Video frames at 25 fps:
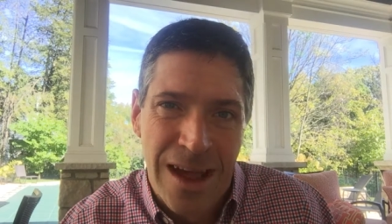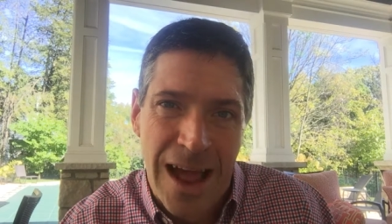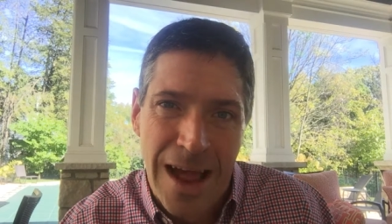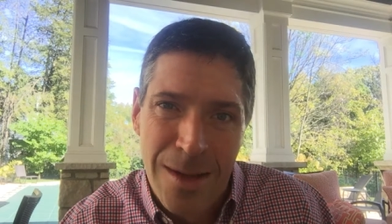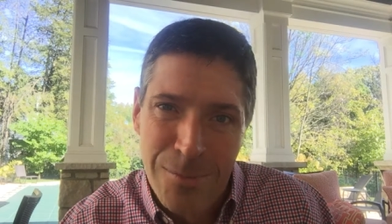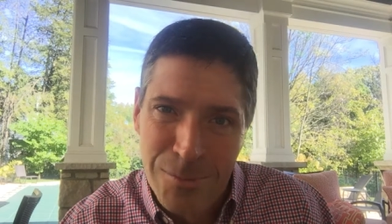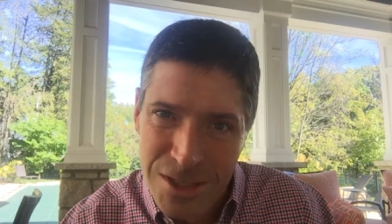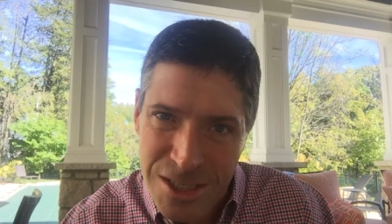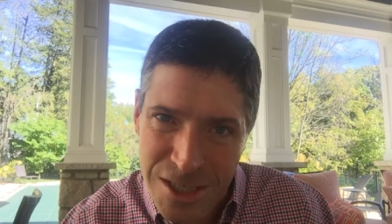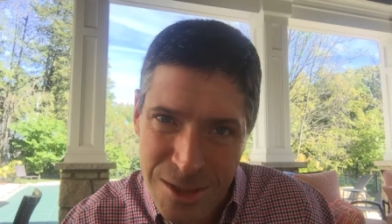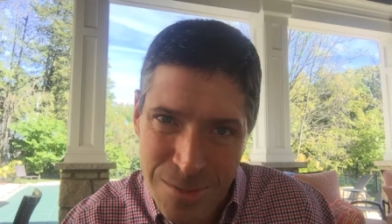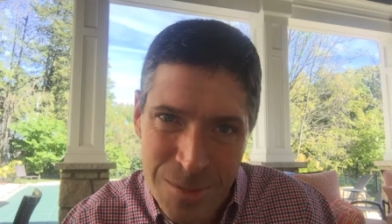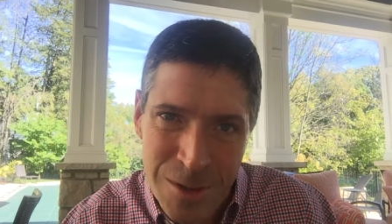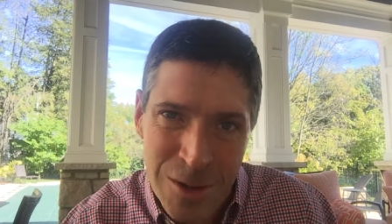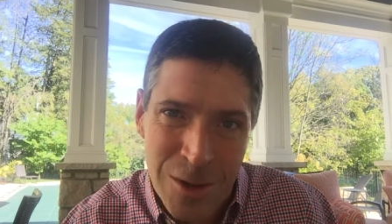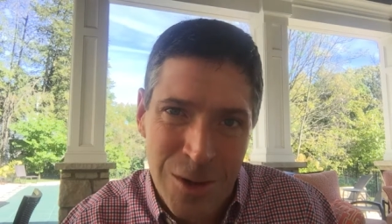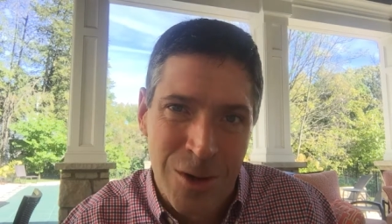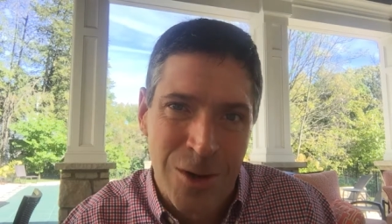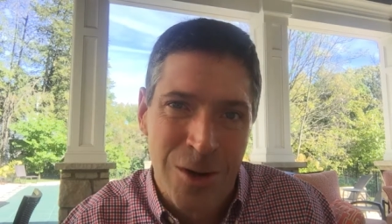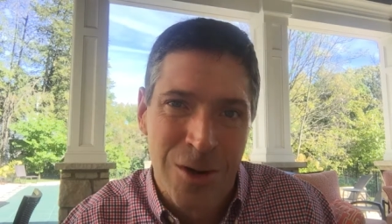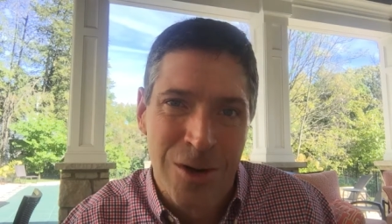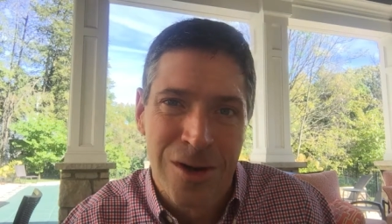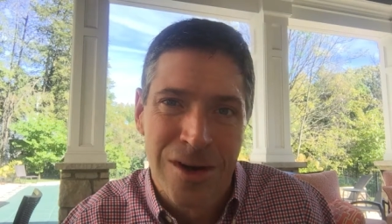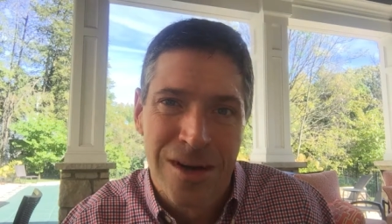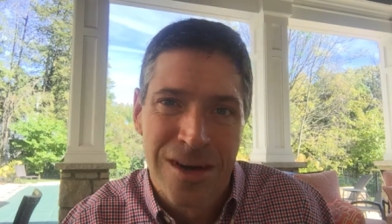I'm a
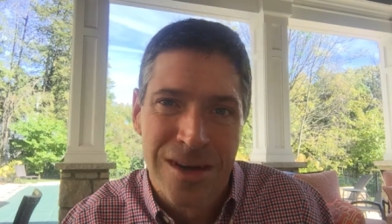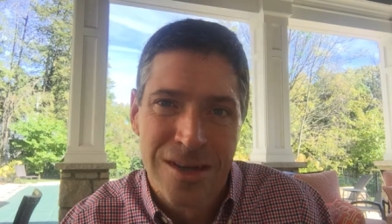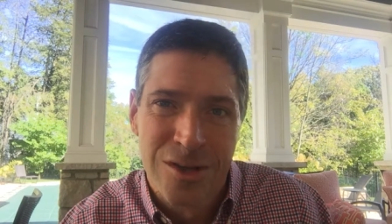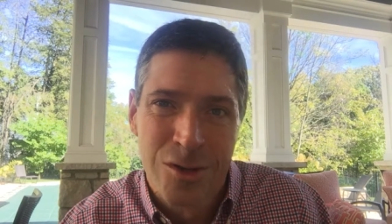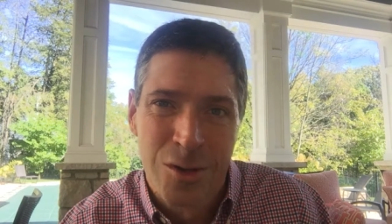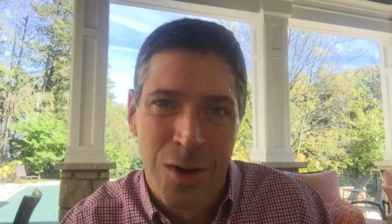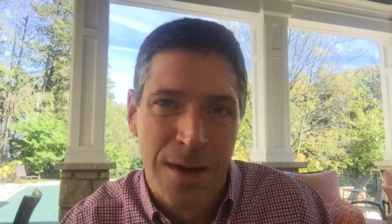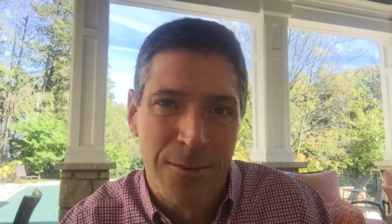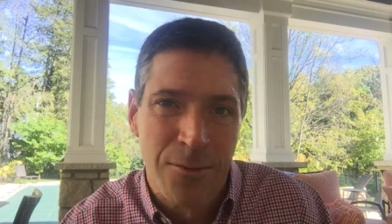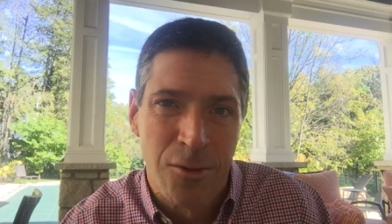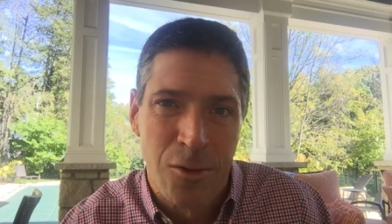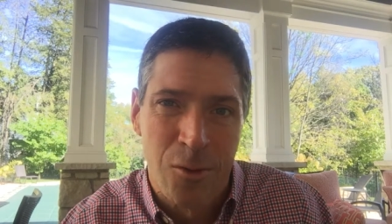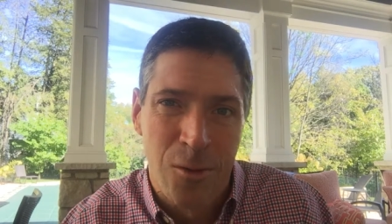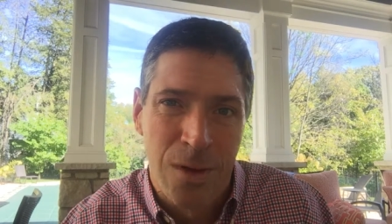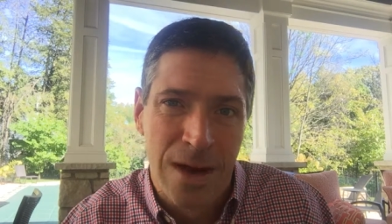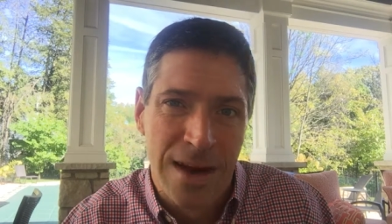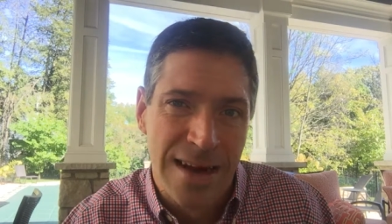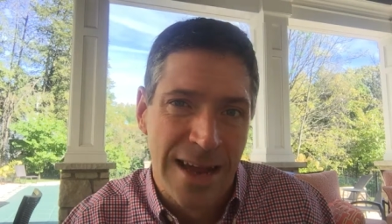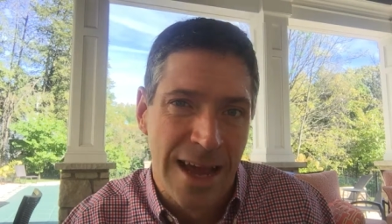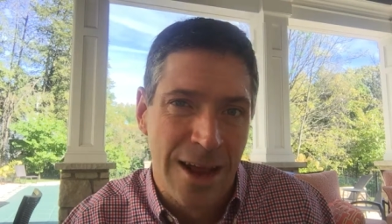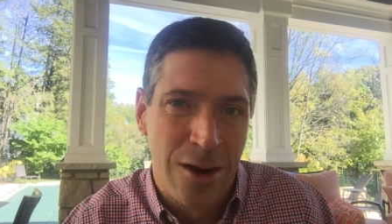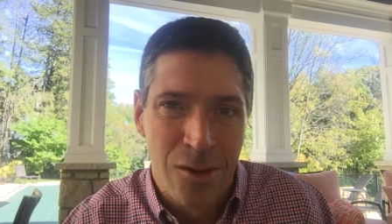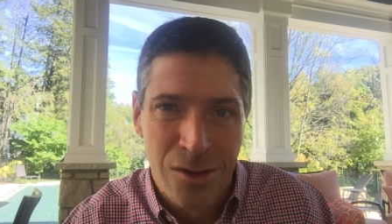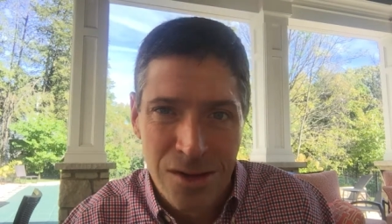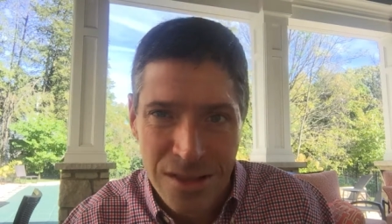speaker, travel
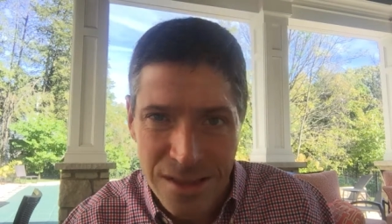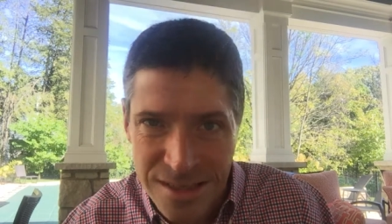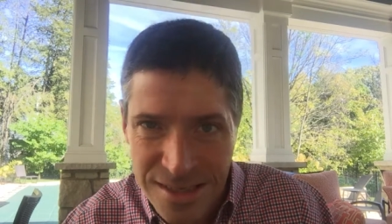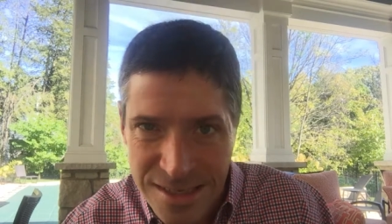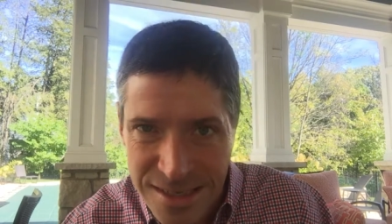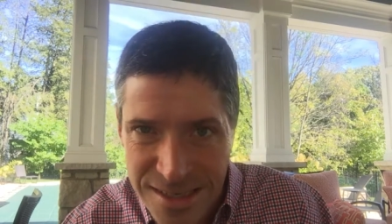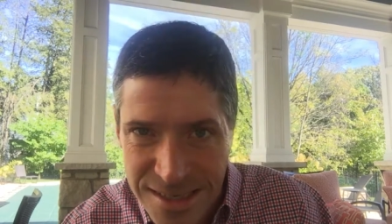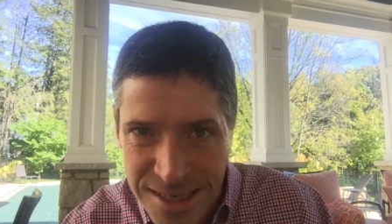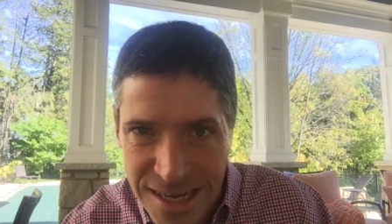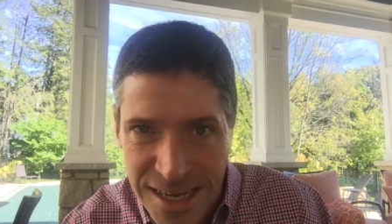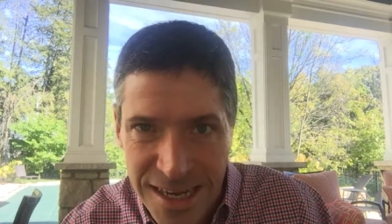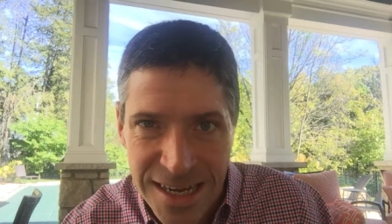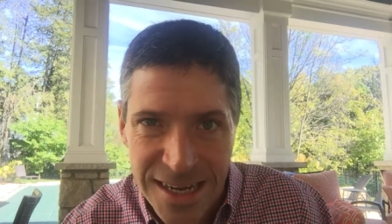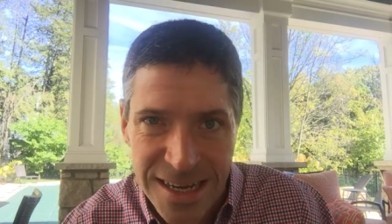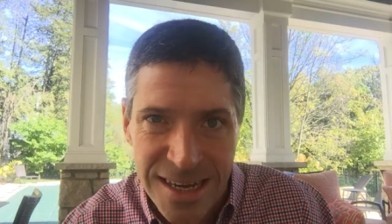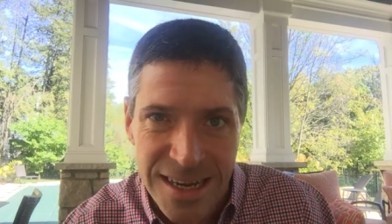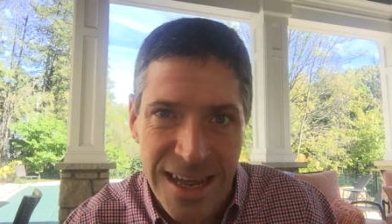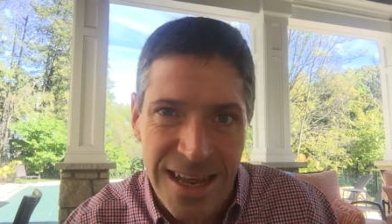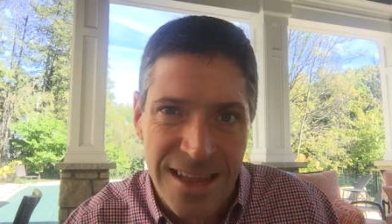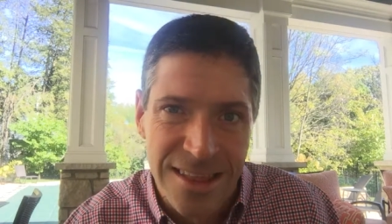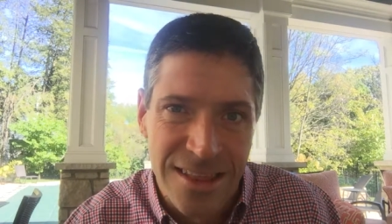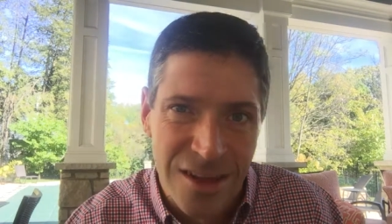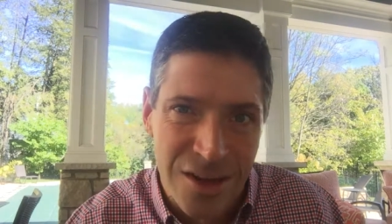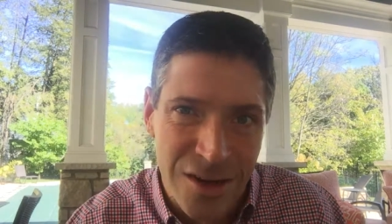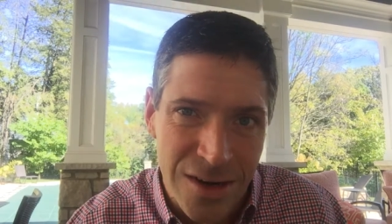around not only the state
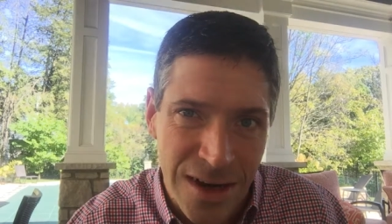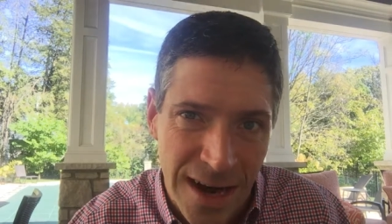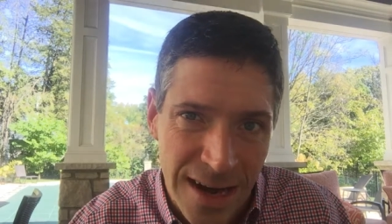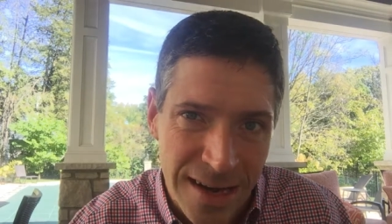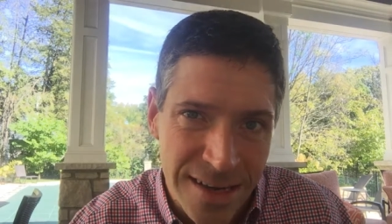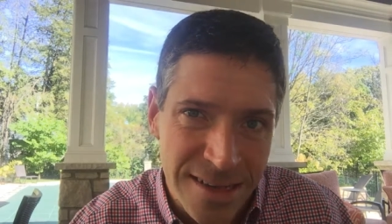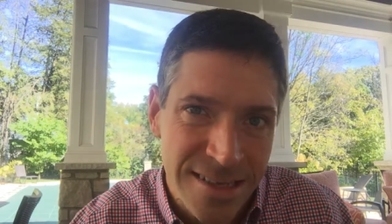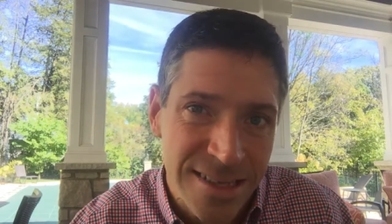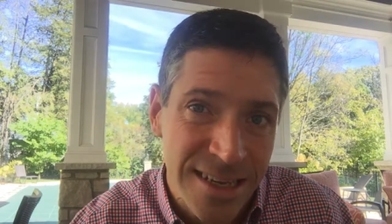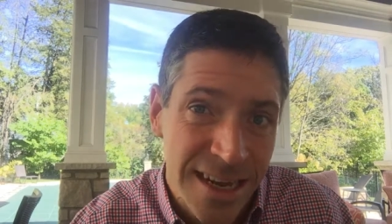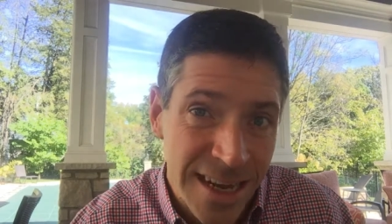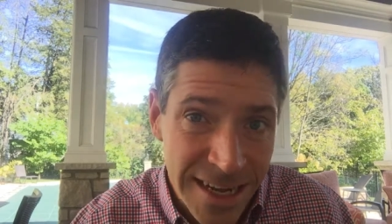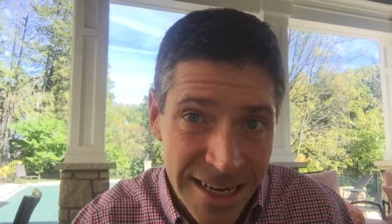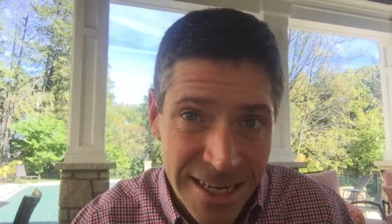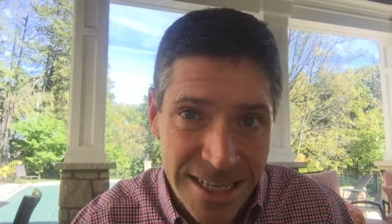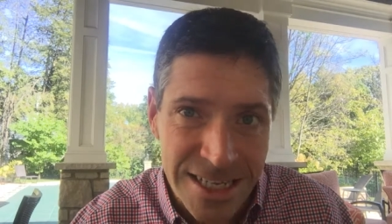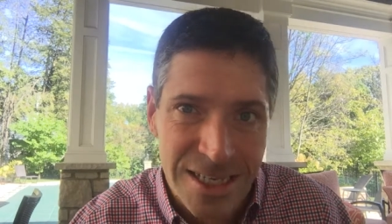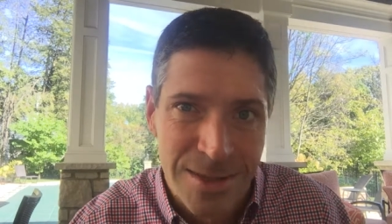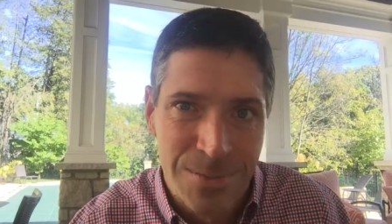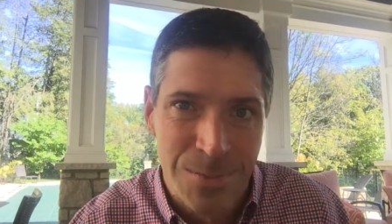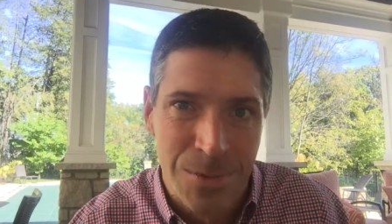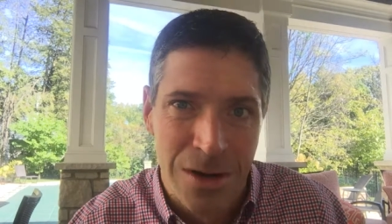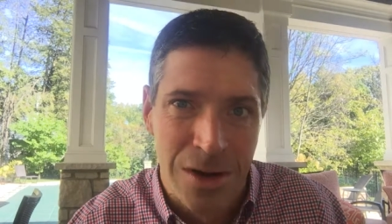and the United States,